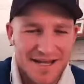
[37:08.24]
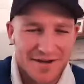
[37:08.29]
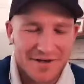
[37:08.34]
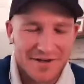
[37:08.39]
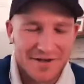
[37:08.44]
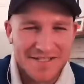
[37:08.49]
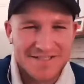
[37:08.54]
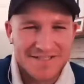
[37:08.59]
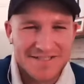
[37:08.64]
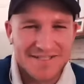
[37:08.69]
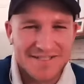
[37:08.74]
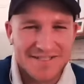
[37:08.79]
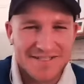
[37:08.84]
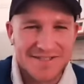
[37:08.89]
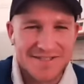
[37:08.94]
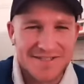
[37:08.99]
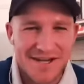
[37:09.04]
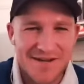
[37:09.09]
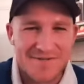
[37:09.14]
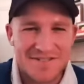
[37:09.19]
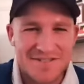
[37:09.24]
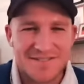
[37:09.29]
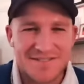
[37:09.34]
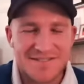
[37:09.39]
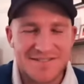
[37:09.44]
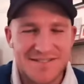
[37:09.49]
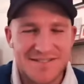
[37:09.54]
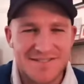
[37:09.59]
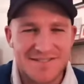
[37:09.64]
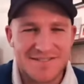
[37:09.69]
is the
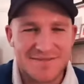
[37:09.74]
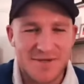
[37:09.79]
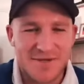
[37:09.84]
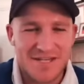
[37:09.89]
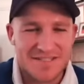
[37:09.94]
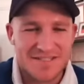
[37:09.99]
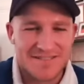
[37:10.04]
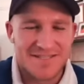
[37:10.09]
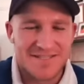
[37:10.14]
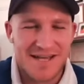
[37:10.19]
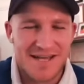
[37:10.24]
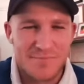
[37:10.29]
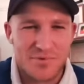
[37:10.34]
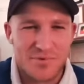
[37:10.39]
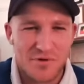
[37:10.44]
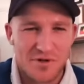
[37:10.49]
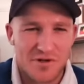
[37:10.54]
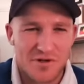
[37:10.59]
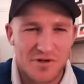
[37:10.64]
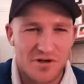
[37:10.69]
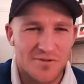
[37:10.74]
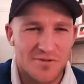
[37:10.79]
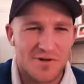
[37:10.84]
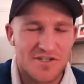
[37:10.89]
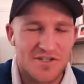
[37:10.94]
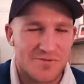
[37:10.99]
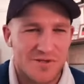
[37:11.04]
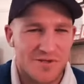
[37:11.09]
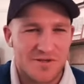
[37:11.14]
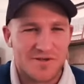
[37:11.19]
best port of call. I'm on Twitter as
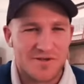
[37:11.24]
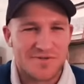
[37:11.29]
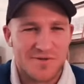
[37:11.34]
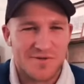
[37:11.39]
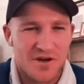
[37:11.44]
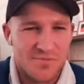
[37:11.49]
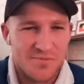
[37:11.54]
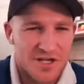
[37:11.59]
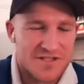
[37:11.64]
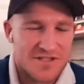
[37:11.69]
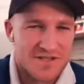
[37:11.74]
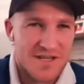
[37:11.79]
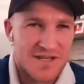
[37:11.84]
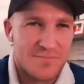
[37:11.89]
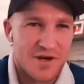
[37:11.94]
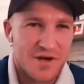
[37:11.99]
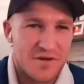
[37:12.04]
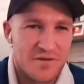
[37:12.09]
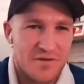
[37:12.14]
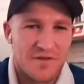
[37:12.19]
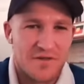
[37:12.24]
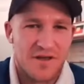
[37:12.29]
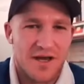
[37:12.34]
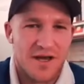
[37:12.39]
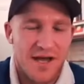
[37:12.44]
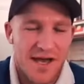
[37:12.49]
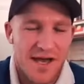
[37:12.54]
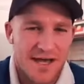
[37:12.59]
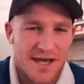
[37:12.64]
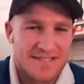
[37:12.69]
well, but they're both at
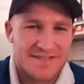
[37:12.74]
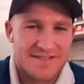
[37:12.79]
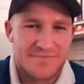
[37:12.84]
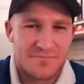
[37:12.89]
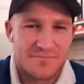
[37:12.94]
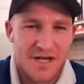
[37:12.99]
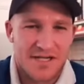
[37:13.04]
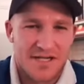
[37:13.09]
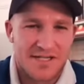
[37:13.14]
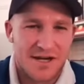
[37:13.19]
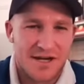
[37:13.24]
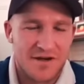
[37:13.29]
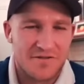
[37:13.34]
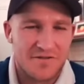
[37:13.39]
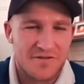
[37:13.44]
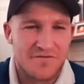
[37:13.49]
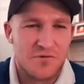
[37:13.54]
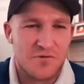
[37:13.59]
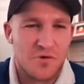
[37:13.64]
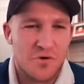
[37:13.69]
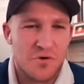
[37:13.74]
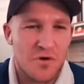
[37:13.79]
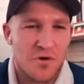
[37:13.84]
Matt Garrick 4 with